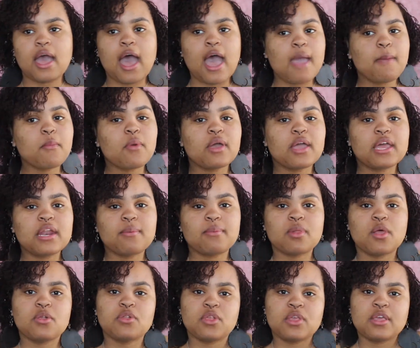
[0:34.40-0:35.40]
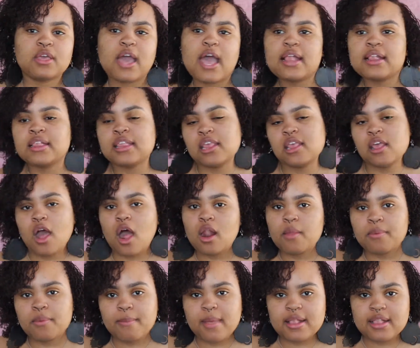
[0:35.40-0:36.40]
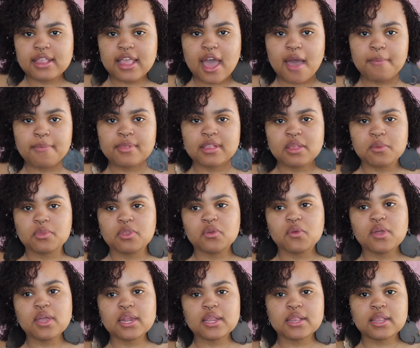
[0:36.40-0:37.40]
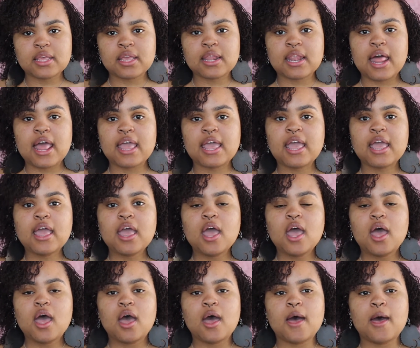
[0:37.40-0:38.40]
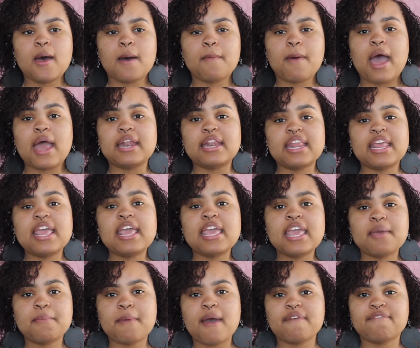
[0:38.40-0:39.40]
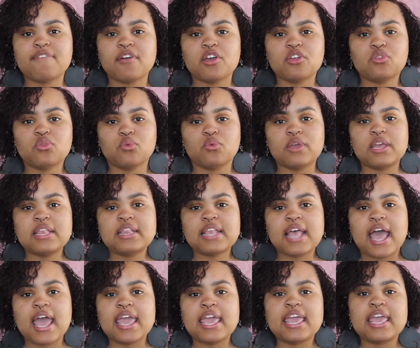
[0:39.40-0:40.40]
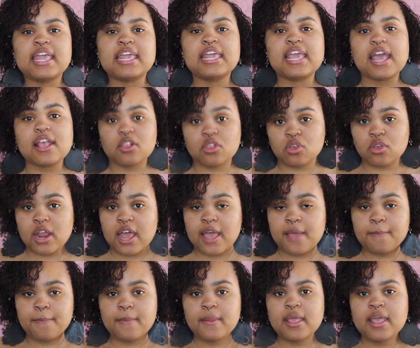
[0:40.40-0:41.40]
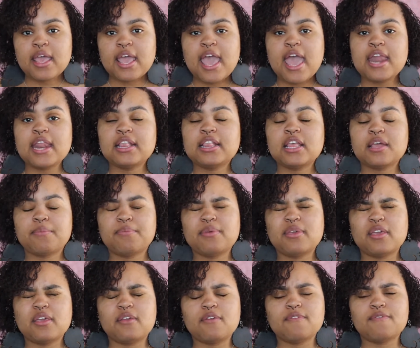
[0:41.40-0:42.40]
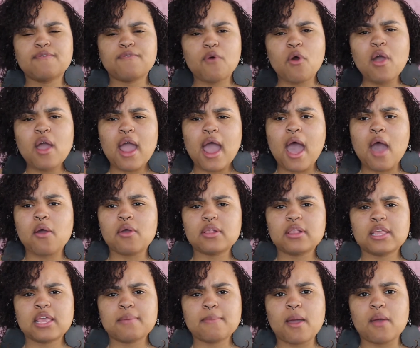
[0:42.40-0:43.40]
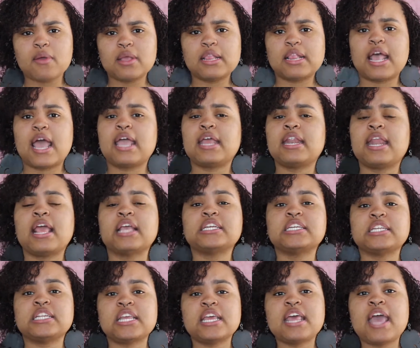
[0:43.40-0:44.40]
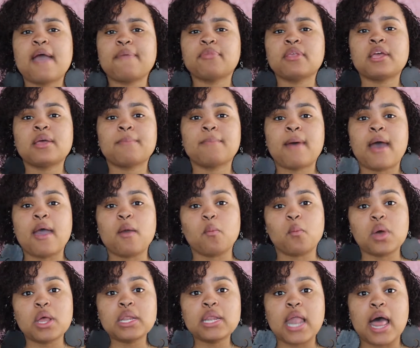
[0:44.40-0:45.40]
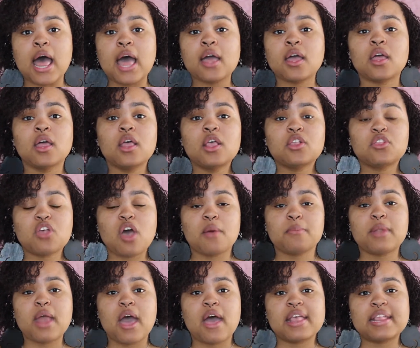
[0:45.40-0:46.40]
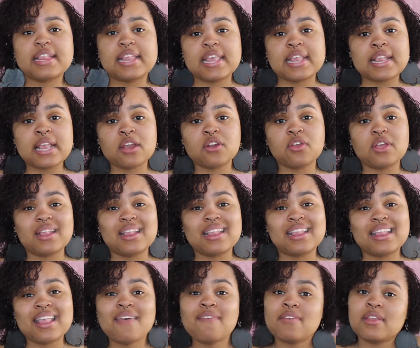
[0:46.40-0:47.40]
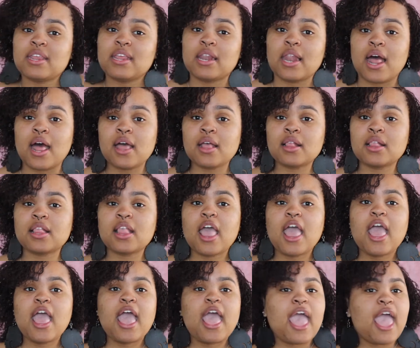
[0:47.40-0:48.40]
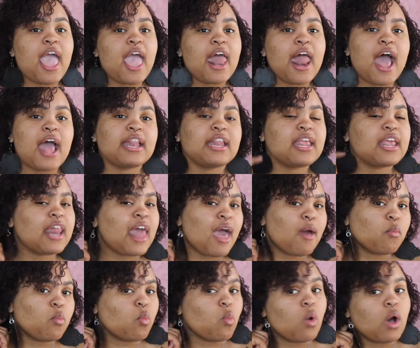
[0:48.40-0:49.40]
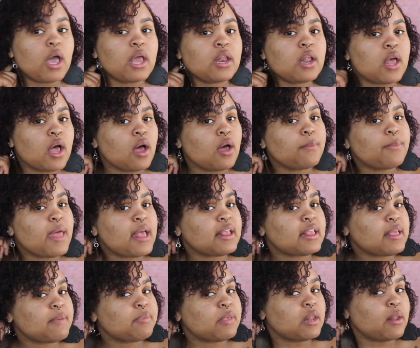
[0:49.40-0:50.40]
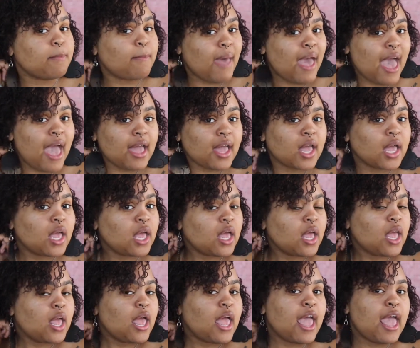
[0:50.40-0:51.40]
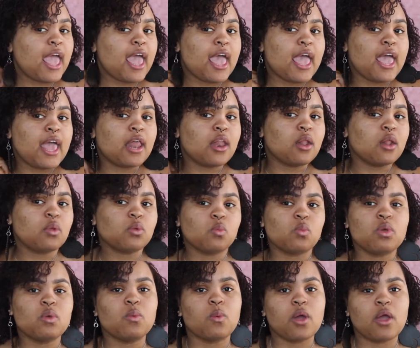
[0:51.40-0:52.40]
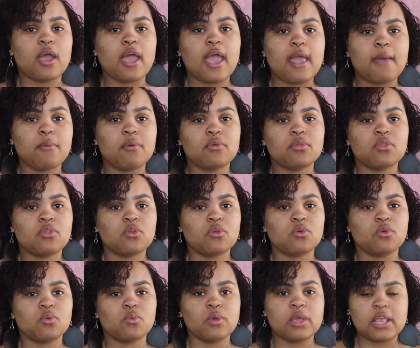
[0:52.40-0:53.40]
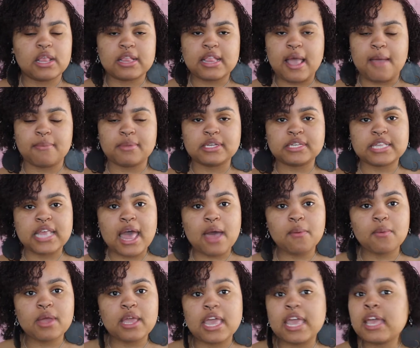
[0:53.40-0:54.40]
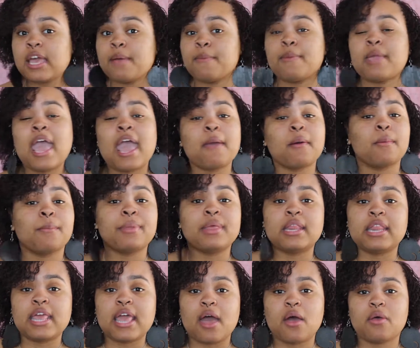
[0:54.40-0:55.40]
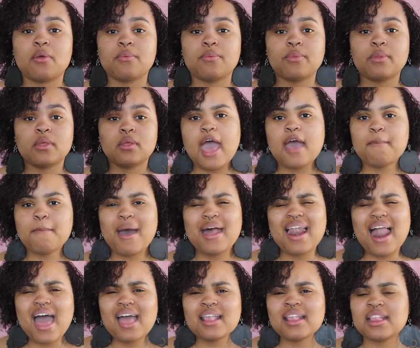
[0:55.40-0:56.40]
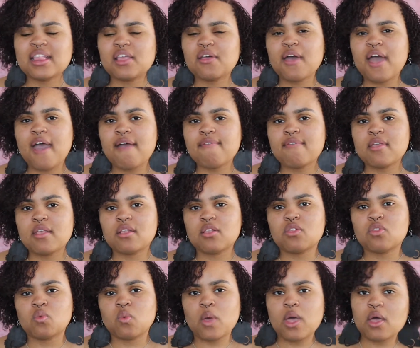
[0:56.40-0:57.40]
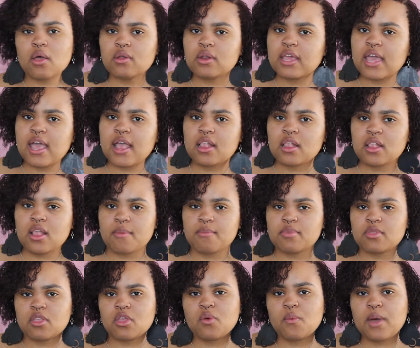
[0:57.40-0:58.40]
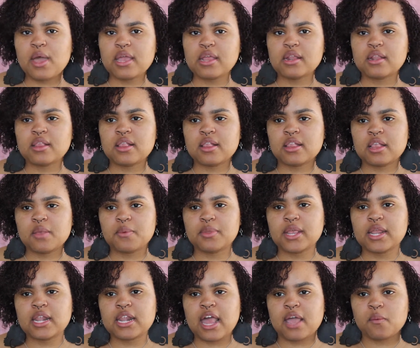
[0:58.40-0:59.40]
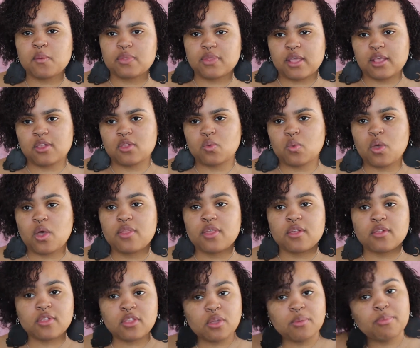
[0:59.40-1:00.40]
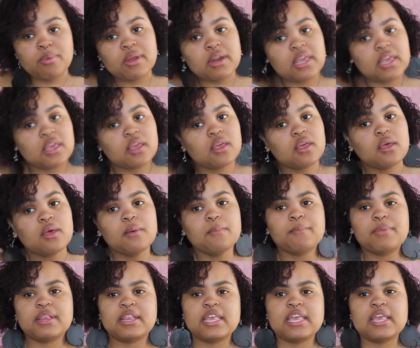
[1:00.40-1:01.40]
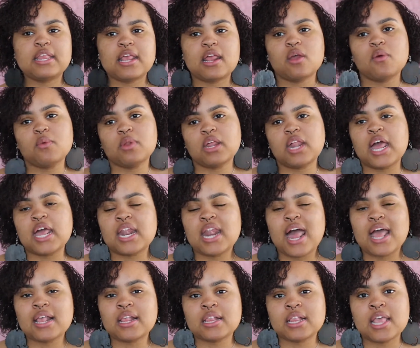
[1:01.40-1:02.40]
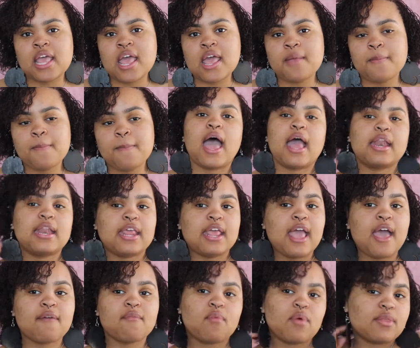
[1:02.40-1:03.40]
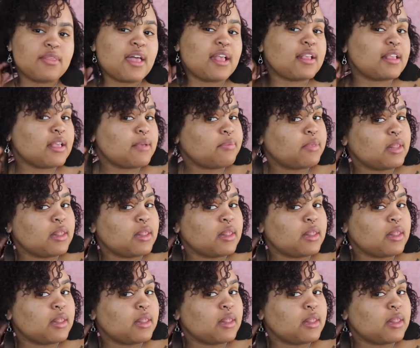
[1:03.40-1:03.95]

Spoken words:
I am going to get up close so you can guys see all up in my scalp and see what the grid is looking like. I did get my first retighten yesterday, and it took me 4 hours to get my retighten, and she did have to combine one lock, so I'm now at 670 locks. And I did have one that slipped in the back, and we were able to reestablish that one. It came completely out. My locks still haven't swelled yet, so I'm still waiting to see what they look like when they swell. They're still pretty petite. They don't really look like locks yet. I did have one that slipped